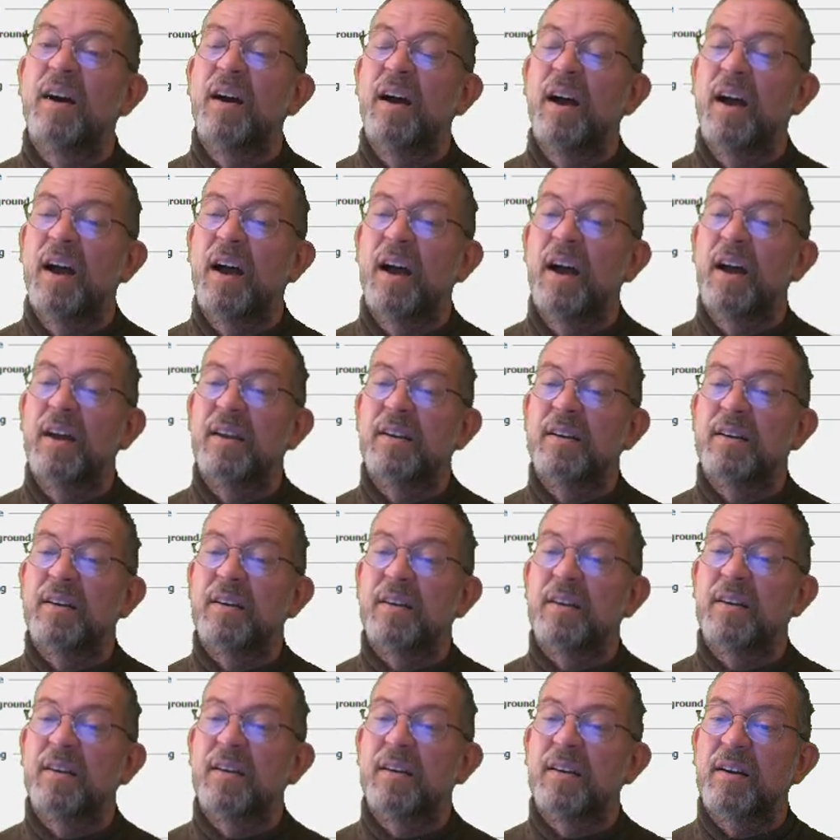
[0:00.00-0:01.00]
and
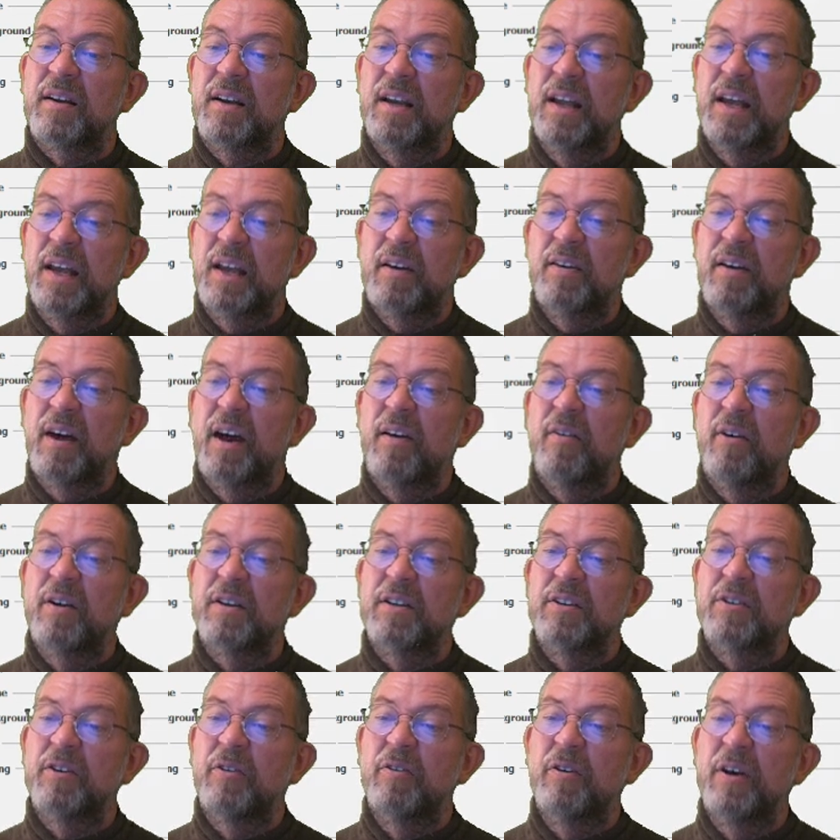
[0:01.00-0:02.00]
click I want
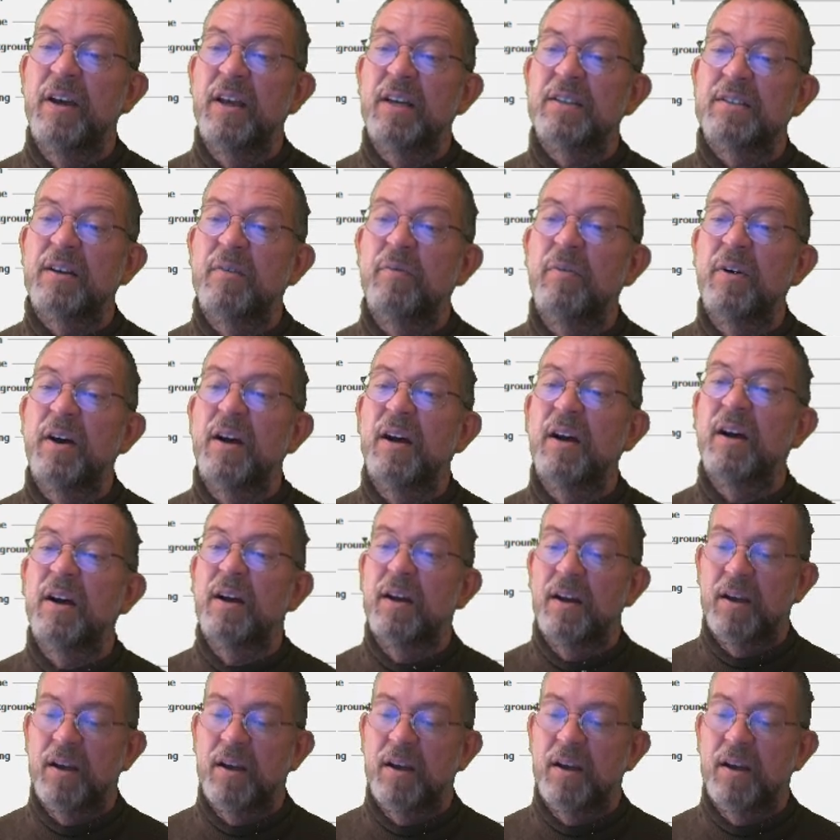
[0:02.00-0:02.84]
it over here somewhere